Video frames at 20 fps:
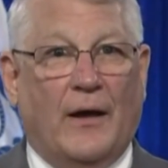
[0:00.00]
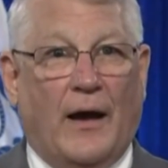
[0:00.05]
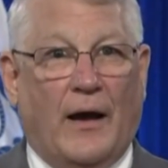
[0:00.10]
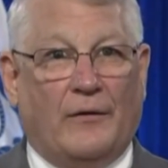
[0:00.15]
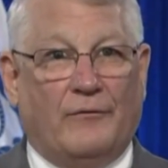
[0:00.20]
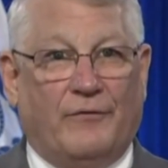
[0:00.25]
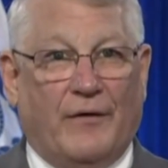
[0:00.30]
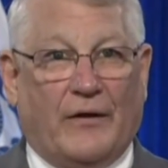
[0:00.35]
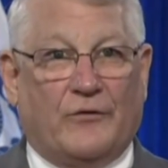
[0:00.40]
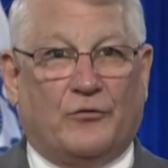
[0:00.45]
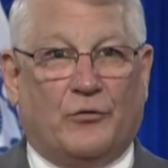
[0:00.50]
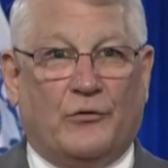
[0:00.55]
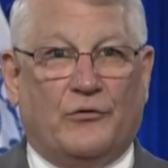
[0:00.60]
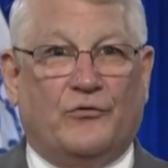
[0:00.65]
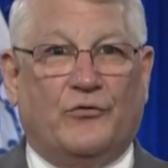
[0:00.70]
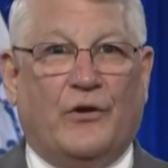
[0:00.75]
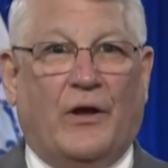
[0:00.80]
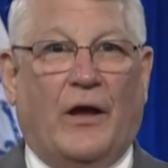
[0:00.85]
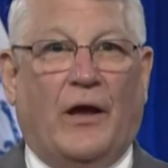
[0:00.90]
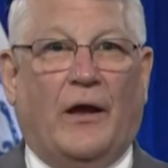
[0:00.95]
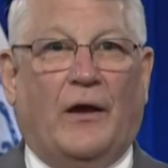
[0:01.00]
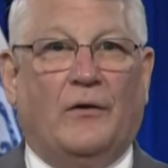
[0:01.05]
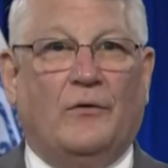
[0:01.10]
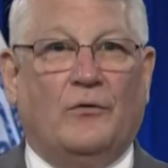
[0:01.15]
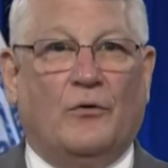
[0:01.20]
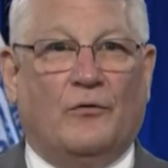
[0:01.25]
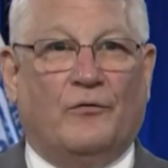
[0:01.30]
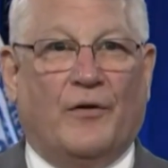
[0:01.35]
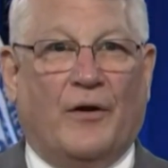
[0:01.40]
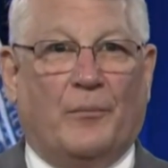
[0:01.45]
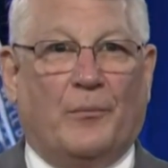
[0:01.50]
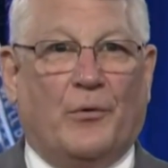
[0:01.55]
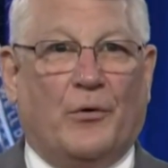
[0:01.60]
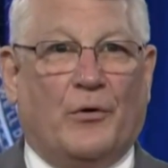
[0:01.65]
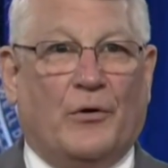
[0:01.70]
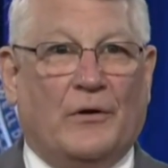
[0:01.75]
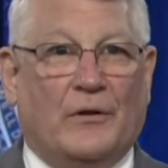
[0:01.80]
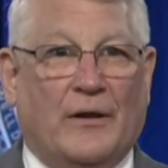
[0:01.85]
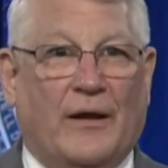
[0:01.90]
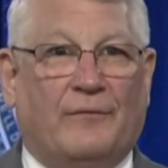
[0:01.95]
on Veterans Day,
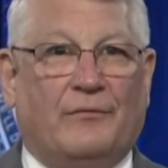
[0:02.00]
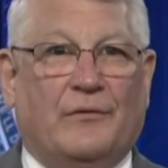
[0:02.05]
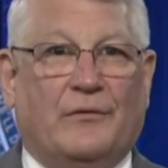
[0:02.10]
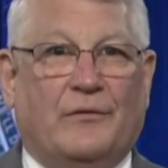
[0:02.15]
November 11th.